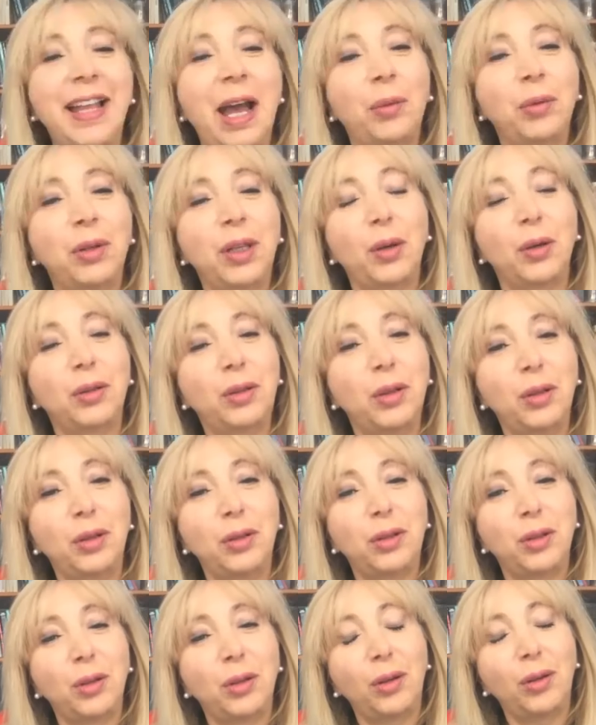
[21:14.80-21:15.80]

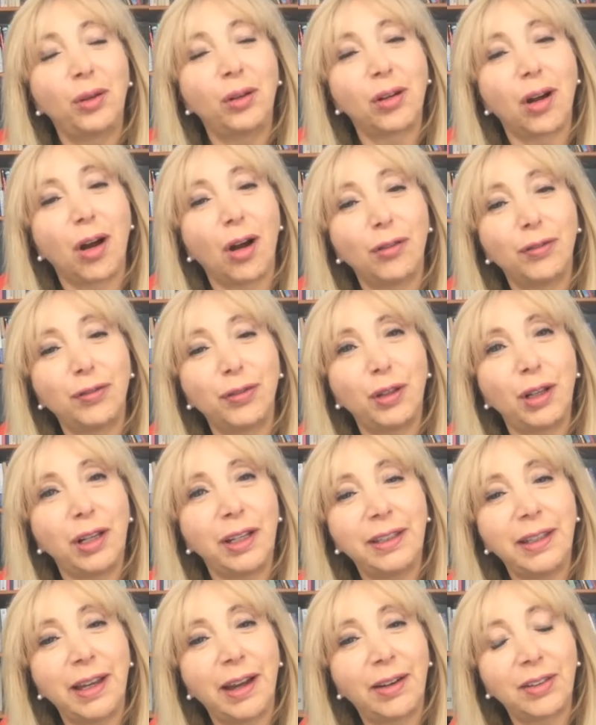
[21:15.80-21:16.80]
you look
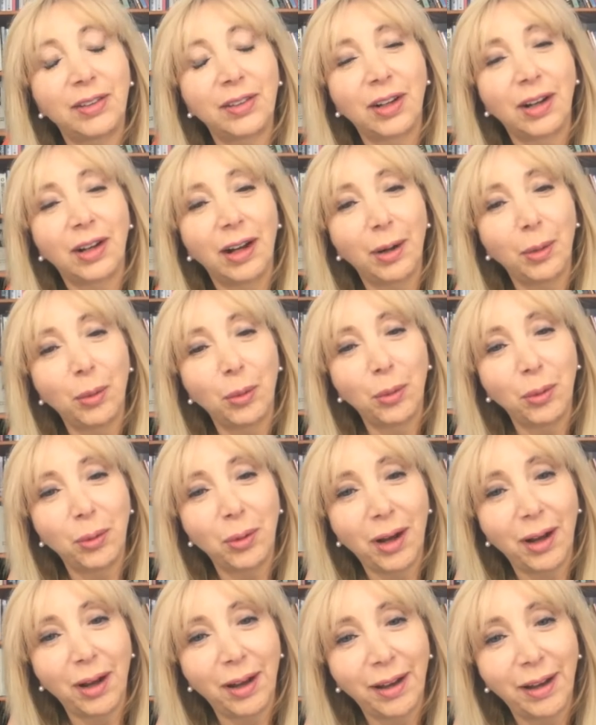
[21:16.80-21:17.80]
awfully young.
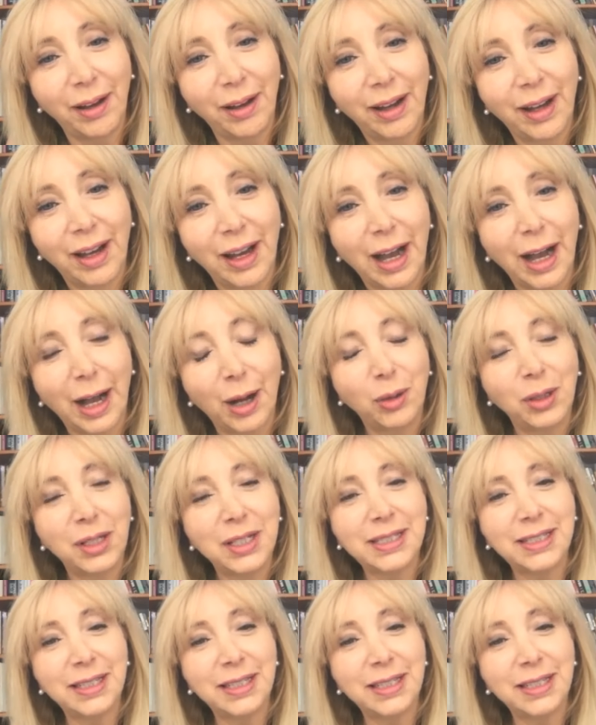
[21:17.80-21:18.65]
How is it?